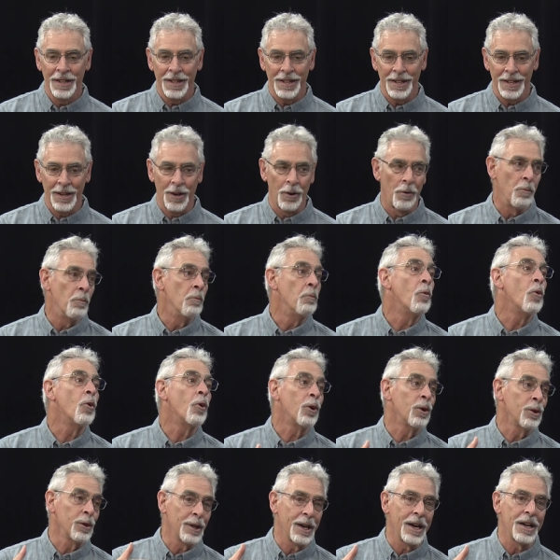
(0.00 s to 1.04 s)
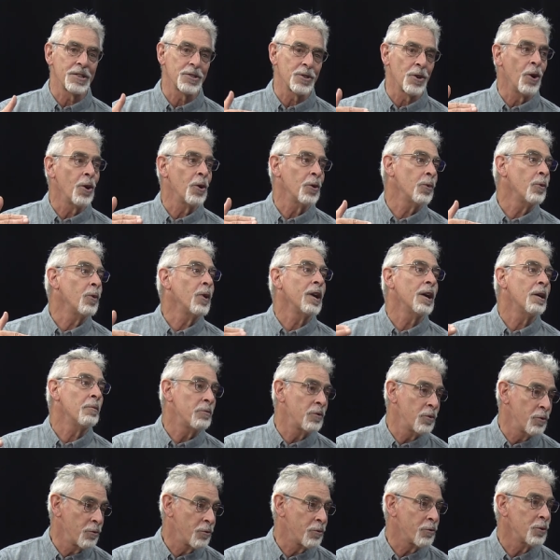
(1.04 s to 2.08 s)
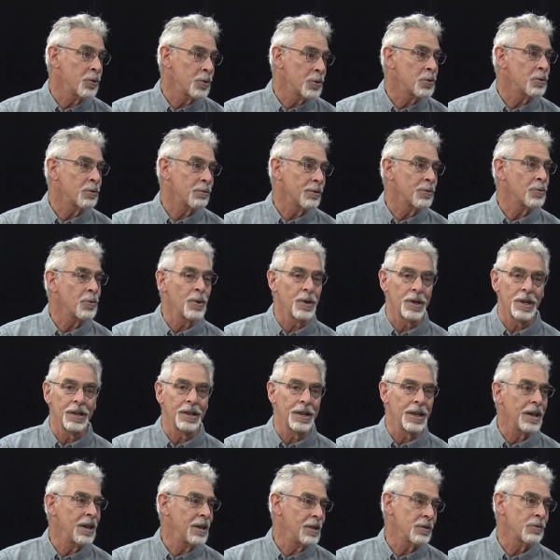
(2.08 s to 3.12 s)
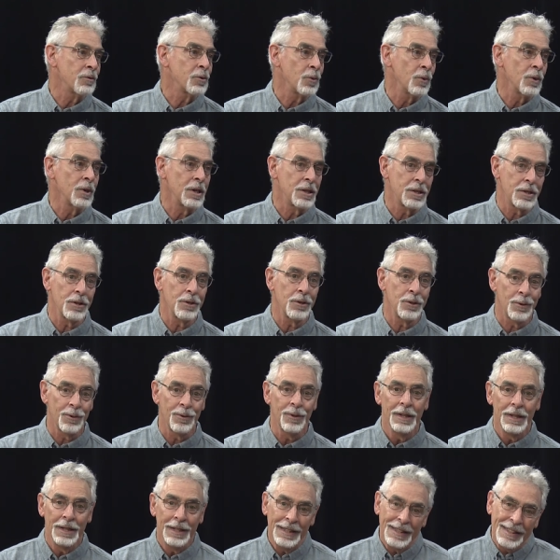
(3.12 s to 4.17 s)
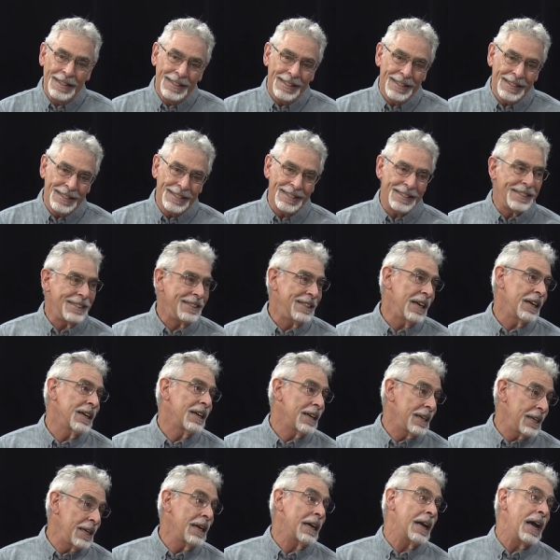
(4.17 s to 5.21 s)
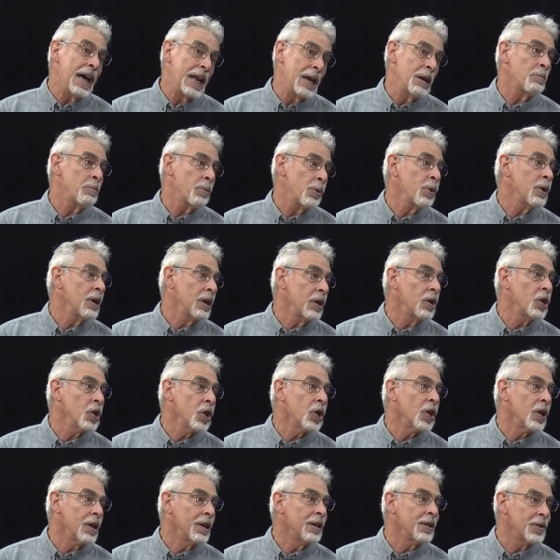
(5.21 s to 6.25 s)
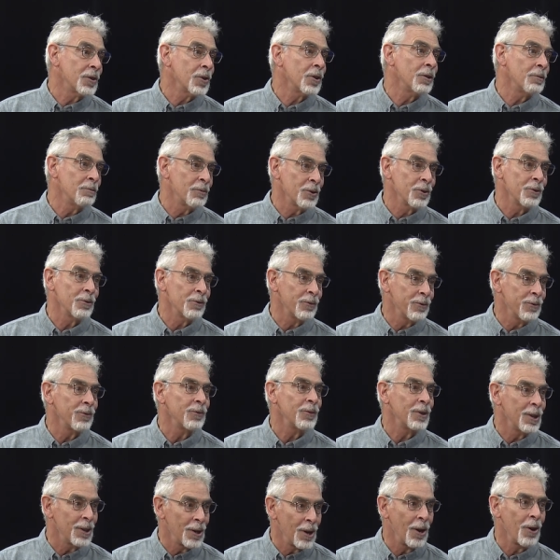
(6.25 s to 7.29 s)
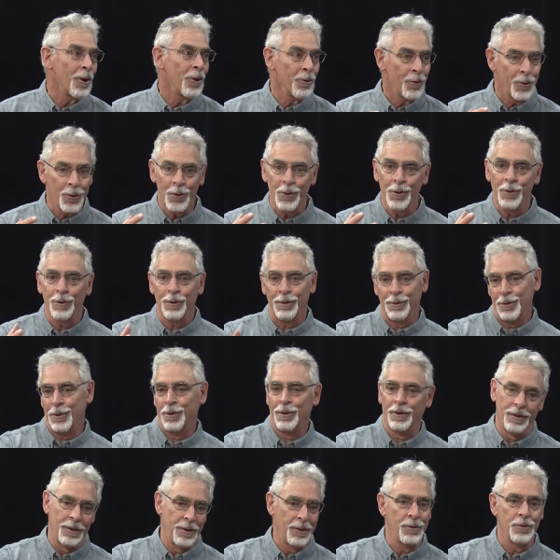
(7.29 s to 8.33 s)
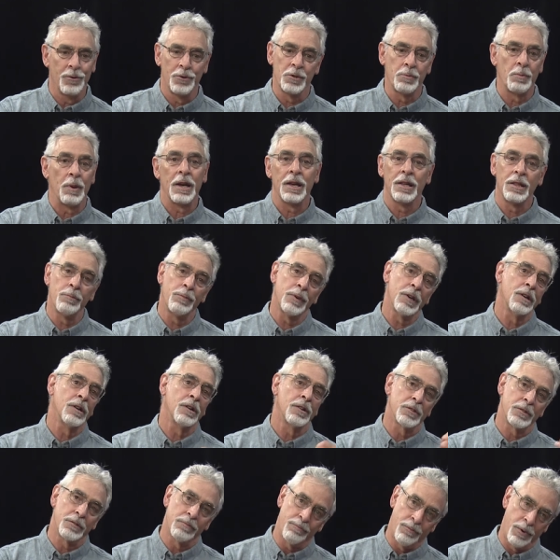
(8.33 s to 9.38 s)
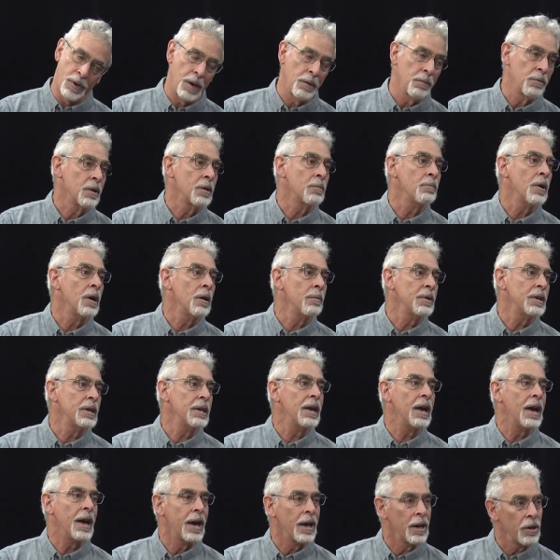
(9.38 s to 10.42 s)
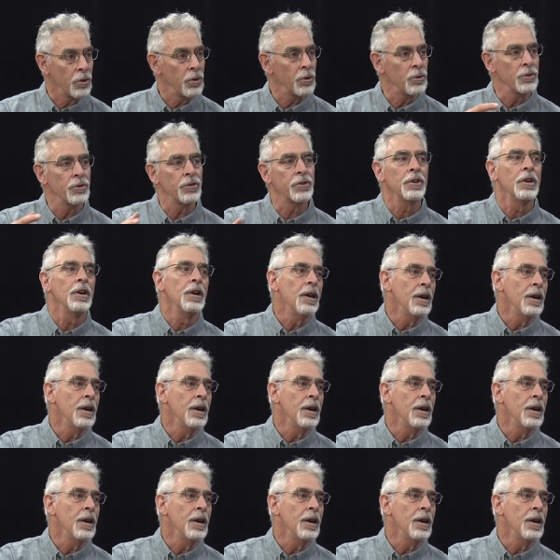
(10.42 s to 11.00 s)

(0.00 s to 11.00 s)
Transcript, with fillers: you know more or less all the way up through through 20 the age of 22 mm-hmm. you you got it pretty good in terms of you know who's paying the bills probably mom and dad who's